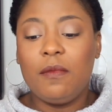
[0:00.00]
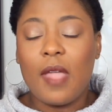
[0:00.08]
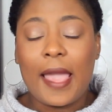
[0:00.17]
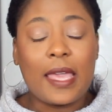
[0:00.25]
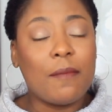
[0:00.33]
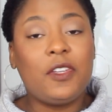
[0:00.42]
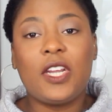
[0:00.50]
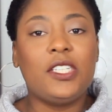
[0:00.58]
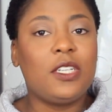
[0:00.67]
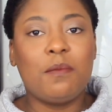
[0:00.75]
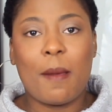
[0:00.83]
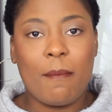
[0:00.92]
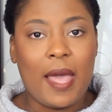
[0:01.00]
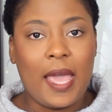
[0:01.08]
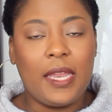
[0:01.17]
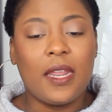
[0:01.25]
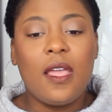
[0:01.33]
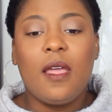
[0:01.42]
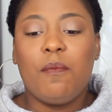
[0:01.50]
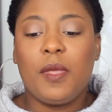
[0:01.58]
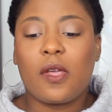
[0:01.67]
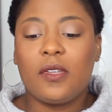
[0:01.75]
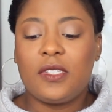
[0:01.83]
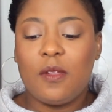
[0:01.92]
I kept changing my mind
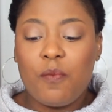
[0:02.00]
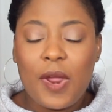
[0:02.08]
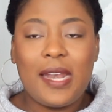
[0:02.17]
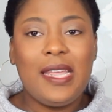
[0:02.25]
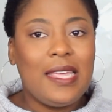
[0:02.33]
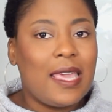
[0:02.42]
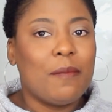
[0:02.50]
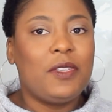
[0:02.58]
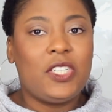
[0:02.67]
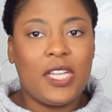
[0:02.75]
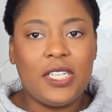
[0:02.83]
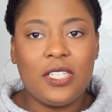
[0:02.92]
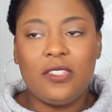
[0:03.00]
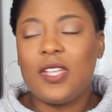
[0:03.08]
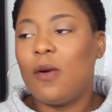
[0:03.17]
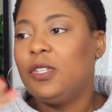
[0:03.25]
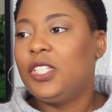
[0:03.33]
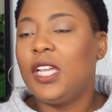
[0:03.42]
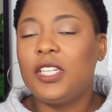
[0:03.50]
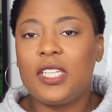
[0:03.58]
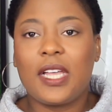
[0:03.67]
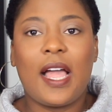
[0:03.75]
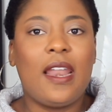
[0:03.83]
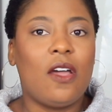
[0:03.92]
because the branding kept changing. So I would change
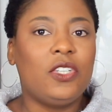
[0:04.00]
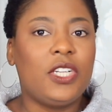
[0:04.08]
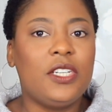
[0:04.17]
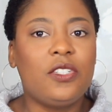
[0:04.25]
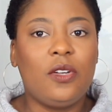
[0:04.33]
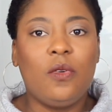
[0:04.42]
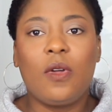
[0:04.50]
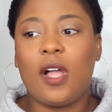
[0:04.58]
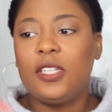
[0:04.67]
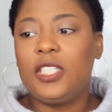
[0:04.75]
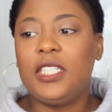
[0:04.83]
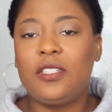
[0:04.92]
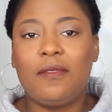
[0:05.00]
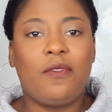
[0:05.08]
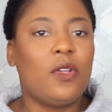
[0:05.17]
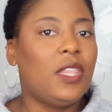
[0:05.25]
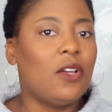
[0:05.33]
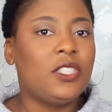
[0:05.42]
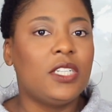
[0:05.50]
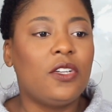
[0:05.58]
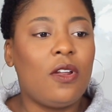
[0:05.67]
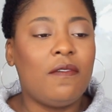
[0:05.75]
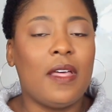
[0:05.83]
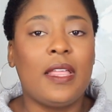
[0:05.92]
the color, I'll change the look, I'll change the font, I'll change
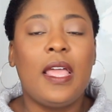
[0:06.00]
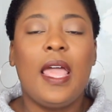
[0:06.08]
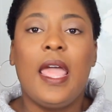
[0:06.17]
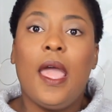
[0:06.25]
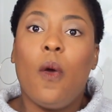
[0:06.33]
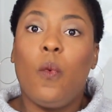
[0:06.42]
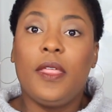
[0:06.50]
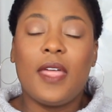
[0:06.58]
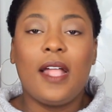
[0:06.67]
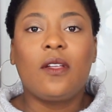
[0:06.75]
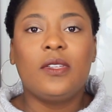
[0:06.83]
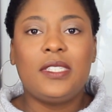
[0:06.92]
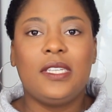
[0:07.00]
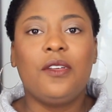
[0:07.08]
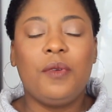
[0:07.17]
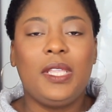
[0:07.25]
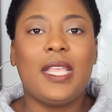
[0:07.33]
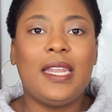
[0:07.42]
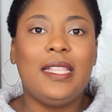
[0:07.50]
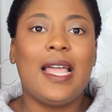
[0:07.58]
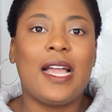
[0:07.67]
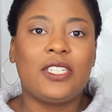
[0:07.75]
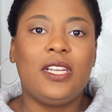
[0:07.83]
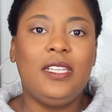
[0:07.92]
all of that, without considering that it
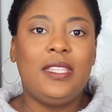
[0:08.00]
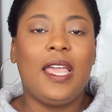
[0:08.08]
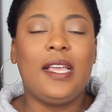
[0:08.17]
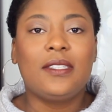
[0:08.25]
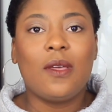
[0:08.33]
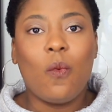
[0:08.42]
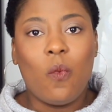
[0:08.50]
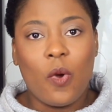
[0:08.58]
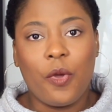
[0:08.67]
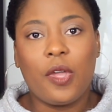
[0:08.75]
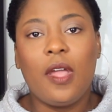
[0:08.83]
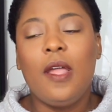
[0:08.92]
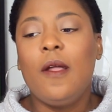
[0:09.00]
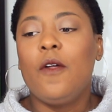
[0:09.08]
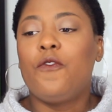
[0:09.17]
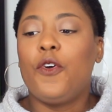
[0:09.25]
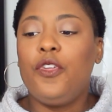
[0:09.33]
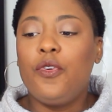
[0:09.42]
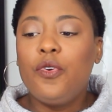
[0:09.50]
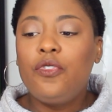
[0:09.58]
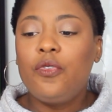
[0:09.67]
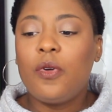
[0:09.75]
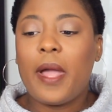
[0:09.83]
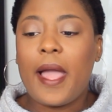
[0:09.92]
actually takes work. For you
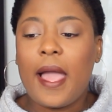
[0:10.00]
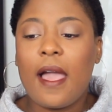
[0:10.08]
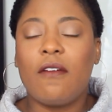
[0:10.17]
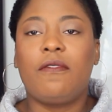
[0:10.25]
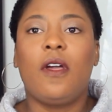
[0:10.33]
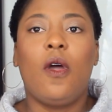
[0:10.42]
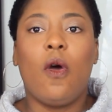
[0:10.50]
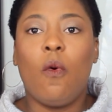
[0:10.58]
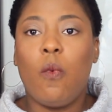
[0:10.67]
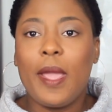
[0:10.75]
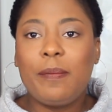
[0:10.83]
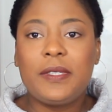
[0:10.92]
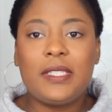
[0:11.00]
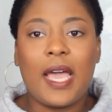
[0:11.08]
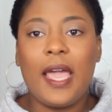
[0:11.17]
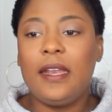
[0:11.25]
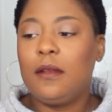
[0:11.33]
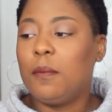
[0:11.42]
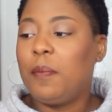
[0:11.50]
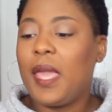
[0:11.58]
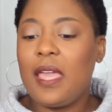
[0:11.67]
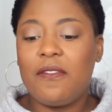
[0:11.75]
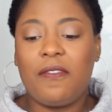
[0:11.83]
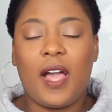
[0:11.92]
to have a website, a
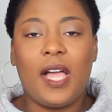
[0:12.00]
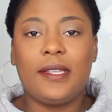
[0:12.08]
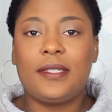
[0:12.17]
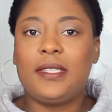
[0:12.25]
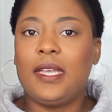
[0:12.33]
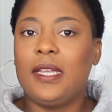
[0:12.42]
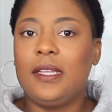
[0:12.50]
pay fast,